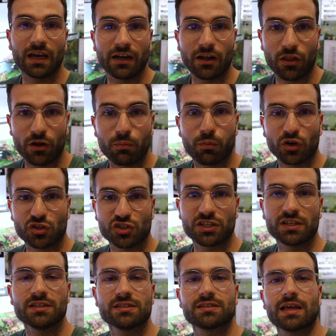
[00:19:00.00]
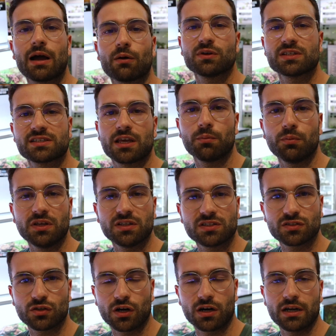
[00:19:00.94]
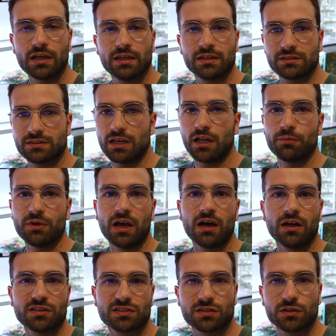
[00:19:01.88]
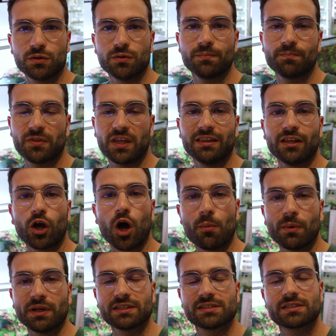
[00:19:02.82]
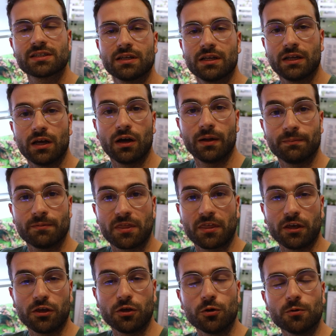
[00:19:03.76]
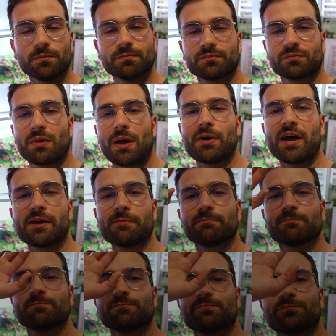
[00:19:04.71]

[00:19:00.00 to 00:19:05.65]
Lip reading: another Portuguese aquascaping store, tell me also in the comments. Thank you. Bye bye.